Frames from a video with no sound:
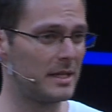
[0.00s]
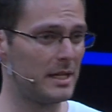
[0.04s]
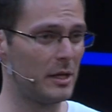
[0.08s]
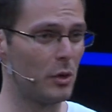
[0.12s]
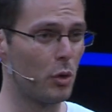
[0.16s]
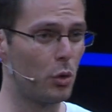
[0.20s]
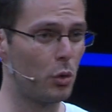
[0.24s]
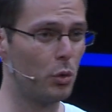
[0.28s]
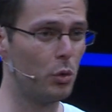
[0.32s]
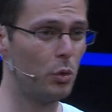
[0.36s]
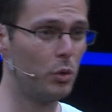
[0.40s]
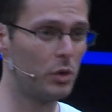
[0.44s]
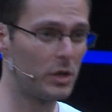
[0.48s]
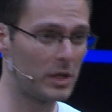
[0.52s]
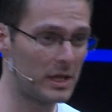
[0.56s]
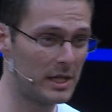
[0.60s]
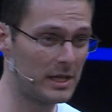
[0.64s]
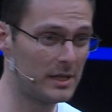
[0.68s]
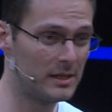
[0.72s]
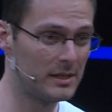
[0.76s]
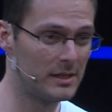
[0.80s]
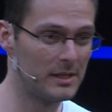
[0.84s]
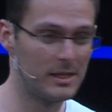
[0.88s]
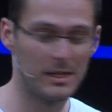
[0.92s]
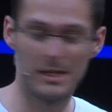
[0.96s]
que
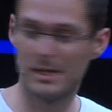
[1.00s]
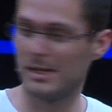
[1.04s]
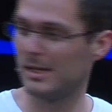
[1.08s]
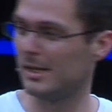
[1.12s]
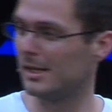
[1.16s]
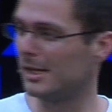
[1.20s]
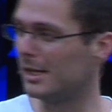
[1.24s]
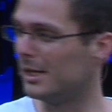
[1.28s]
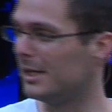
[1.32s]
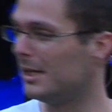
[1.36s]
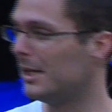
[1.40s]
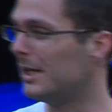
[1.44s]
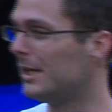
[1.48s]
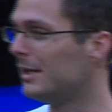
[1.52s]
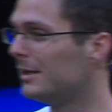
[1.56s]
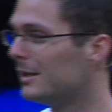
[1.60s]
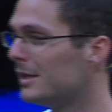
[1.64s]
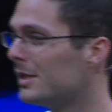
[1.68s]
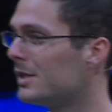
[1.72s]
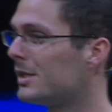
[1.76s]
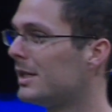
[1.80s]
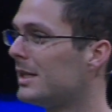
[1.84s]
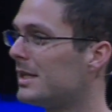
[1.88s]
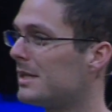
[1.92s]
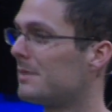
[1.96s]
ocurra. In
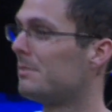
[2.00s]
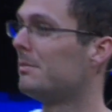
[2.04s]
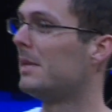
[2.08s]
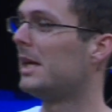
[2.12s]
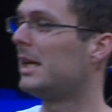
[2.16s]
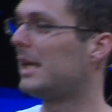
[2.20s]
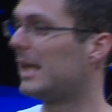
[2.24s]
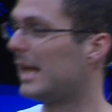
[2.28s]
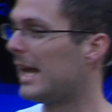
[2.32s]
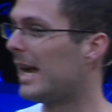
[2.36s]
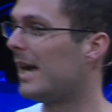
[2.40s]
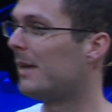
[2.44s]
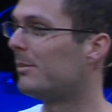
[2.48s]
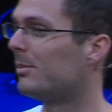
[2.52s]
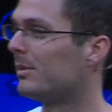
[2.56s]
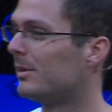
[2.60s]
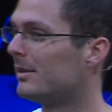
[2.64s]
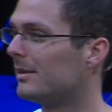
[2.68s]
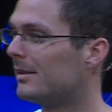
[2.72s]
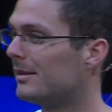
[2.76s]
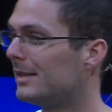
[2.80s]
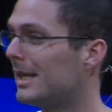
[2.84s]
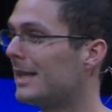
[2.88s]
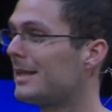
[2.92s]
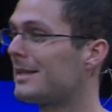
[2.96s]
English, it's Make It Happen.
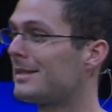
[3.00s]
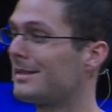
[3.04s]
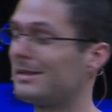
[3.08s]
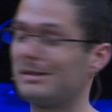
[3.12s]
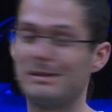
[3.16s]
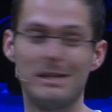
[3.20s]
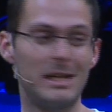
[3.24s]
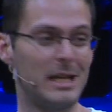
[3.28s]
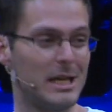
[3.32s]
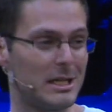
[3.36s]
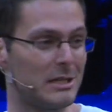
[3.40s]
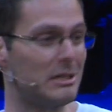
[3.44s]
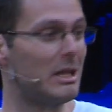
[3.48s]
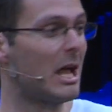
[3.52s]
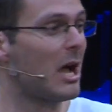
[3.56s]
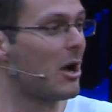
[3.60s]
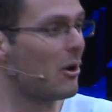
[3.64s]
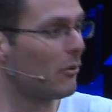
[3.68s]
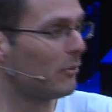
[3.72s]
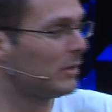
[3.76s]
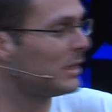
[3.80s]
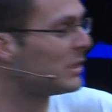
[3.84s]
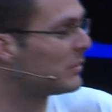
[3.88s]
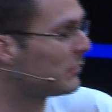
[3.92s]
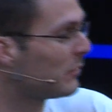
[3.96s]

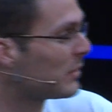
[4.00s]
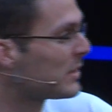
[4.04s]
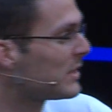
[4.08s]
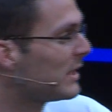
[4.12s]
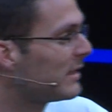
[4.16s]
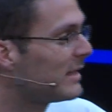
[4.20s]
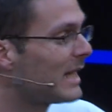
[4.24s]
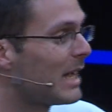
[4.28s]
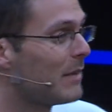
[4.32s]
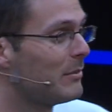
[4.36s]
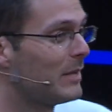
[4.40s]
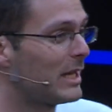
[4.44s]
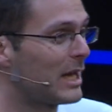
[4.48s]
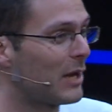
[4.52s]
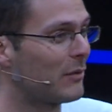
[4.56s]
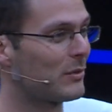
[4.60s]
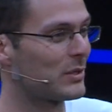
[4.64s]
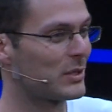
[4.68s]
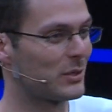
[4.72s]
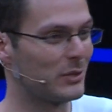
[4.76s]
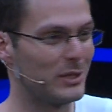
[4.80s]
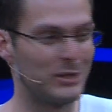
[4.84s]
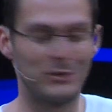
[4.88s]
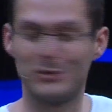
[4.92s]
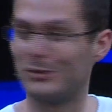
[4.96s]
Now it was the time that I
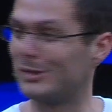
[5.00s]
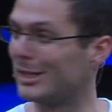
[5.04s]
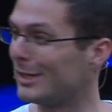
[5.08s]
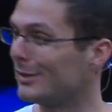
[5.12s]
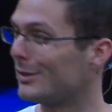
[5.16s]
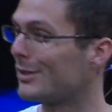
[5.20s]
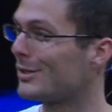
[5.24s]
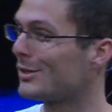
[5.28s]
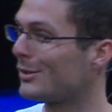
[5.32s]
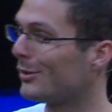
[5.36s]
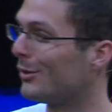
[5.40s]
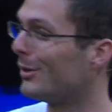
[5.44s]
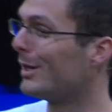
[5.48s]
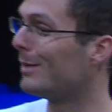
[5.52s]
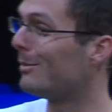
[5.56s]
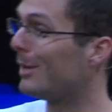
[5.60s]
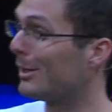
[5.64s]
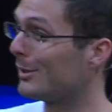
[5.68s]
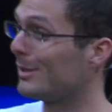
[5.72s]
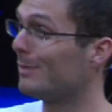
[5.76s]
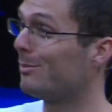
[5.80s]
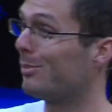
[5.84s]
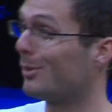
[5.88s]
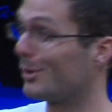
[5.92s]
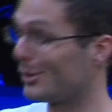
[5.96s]
was going to tell the story
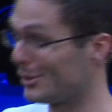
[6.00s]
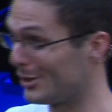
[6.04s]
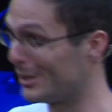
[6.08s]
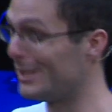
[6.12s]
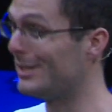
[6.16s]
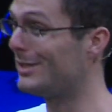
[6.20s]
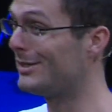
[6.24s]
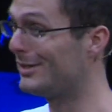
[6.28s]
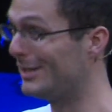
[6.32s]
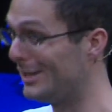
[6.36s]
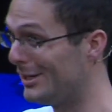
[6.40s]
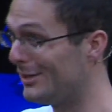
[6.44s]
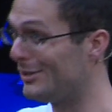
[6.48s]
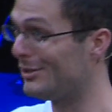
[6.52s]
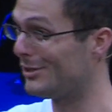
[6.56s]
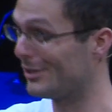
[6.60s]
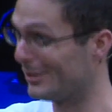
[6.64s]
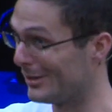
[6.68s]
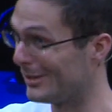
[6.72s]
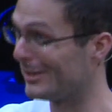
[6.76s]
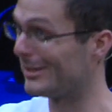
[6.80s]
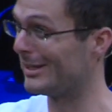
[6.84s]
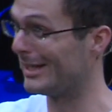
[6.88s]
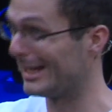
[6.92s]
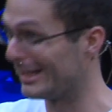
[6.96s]
about the Portuguese
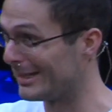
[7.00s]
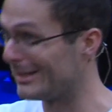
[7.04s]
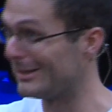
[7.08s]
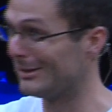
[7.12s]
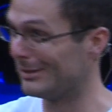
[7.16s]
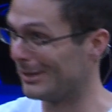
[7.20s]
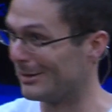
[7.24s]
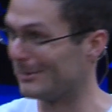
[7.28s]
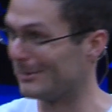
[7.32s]
teacher that,